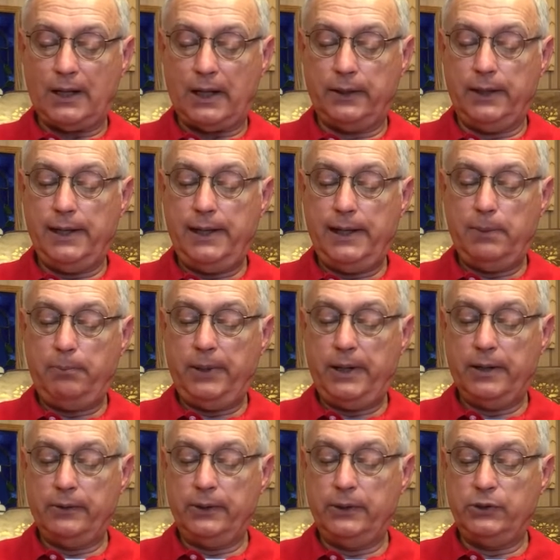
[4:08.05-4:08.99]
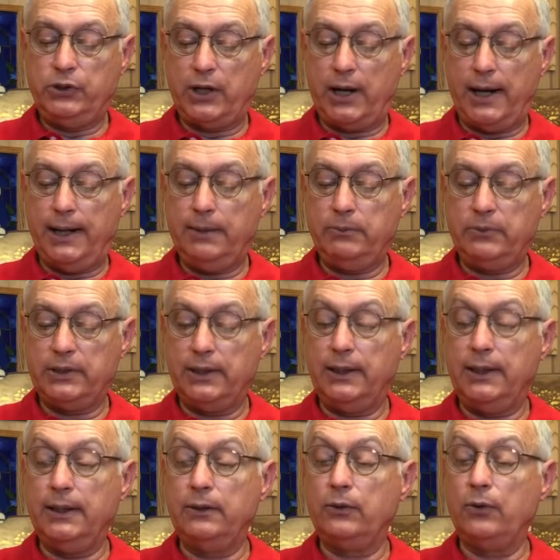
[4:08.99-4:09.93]
Then he appeared to James and
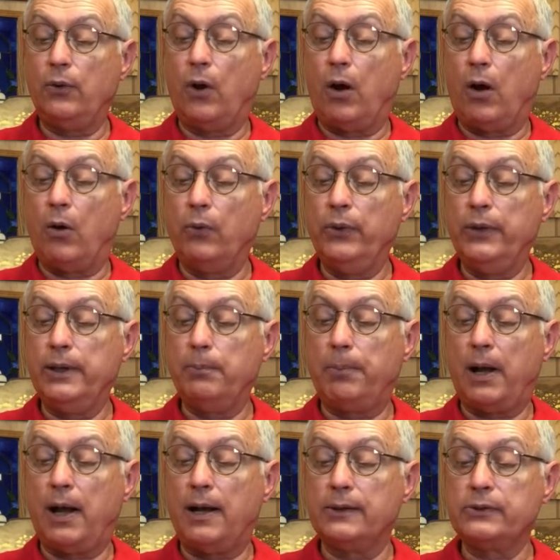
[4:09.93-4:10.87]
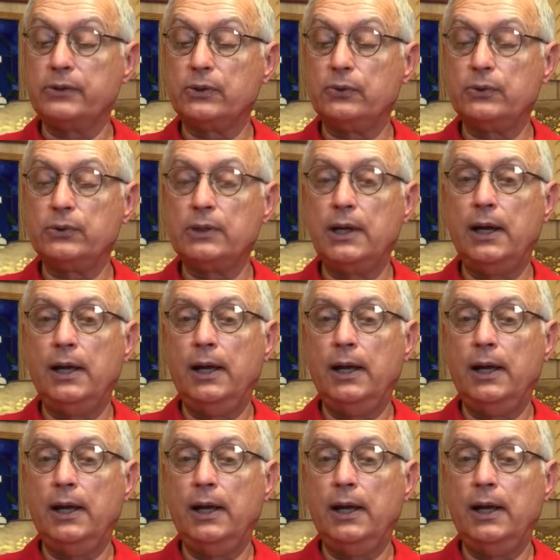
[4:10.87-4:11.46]
then to all the apostles.